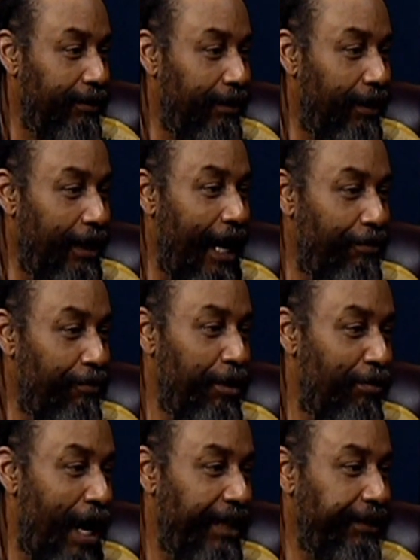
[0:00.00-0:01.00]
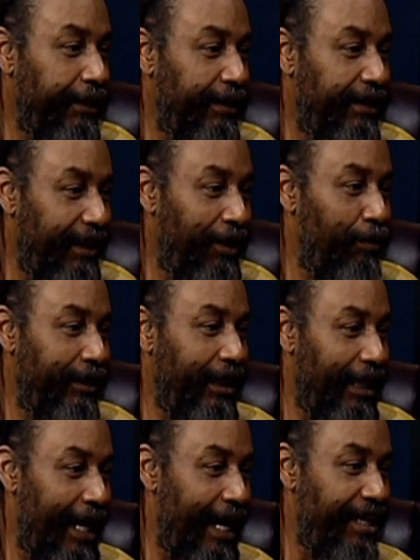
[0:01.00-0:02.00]
A lot of real Rastas deal with the
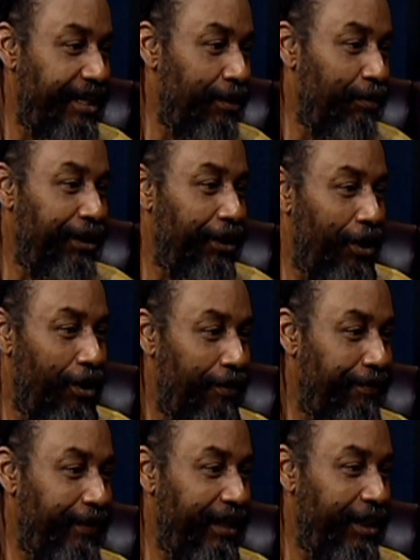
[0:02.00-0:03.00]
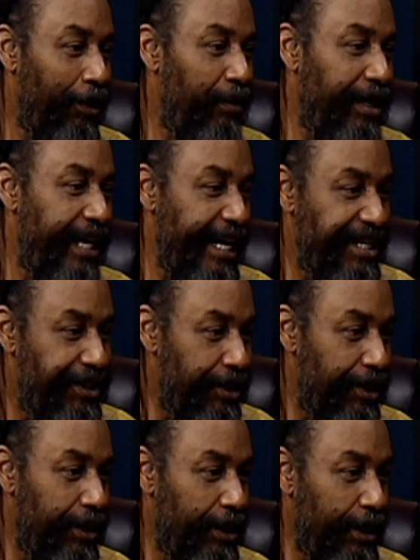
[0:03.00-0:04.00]
land, deal with the earth, they deal with
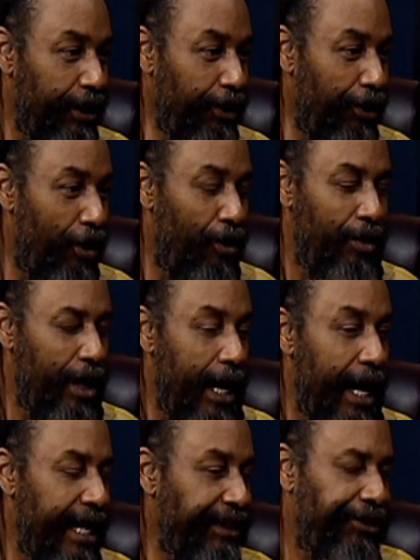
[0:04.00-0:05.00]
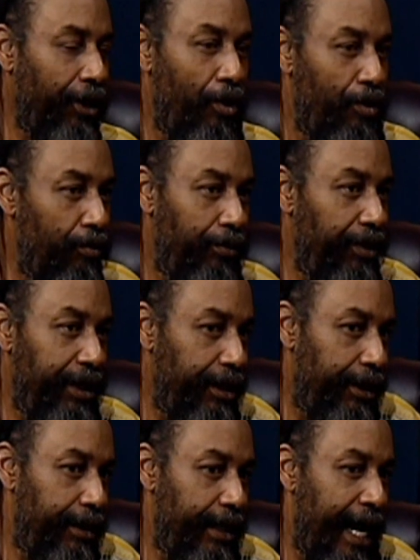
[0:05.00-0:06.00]
nature, you know. And so
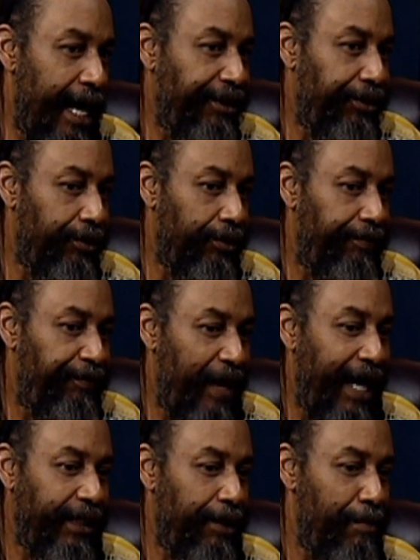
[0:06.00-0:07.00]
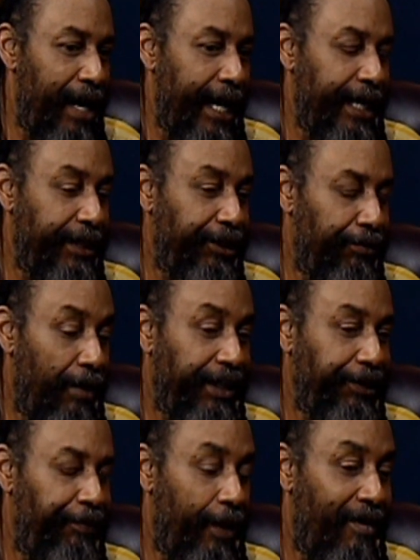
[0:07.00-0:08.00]
the actual fact of the matter is the
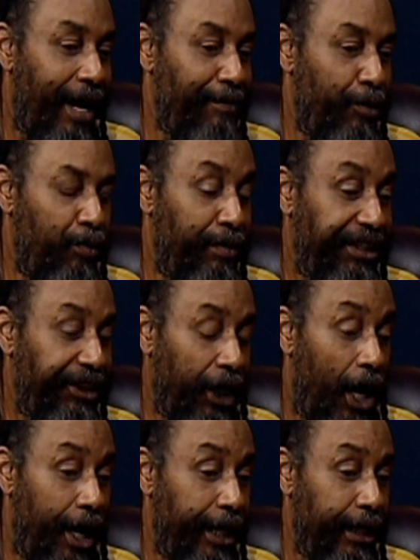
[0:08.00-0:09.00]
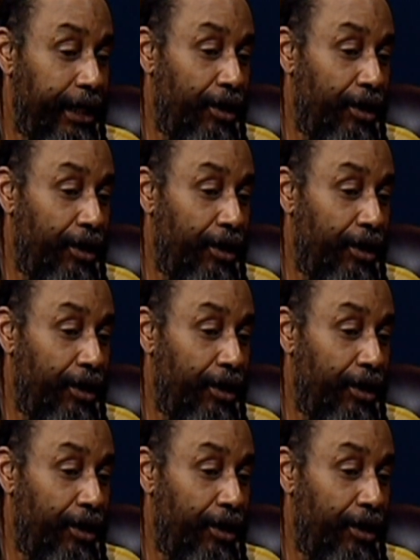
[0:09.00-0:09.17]
Rastafari movement started